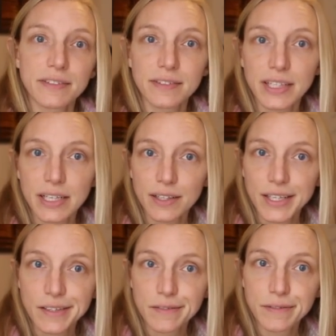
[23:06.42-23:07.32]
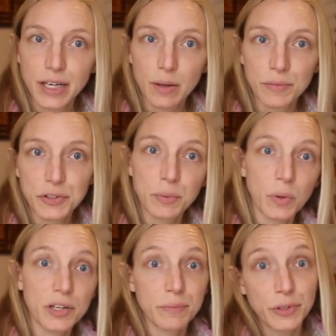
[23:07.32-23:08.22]
This is like a lot of um,
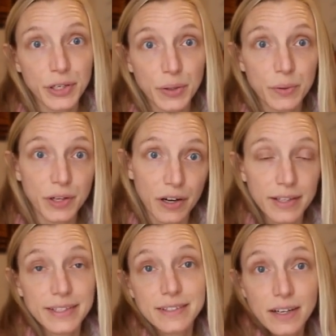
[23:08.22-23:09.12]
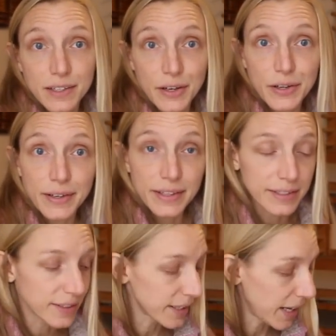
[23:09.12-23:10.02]
superwash merino yarn, like sock yarn and
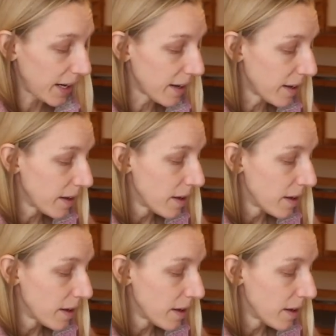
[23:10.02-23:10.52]
things like that.